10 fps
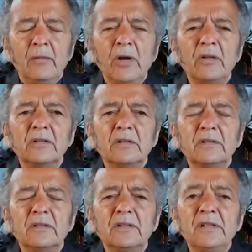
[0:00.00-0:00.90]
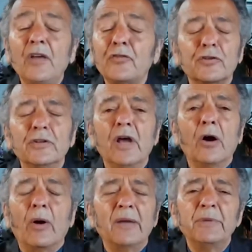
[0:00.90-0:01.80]
Well, yes or
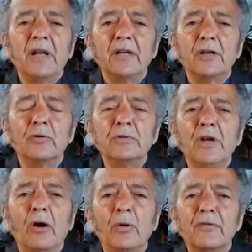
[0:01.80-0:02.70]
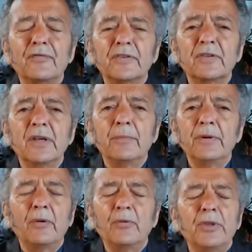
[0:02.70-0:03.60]
no. I mean, I don't know if
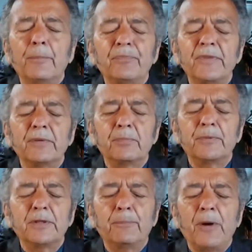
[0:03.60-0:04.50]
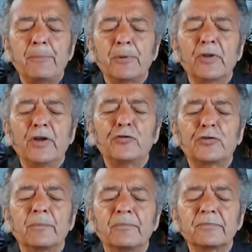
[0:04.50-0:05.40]
the
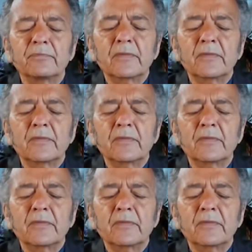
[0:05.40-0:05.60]
population.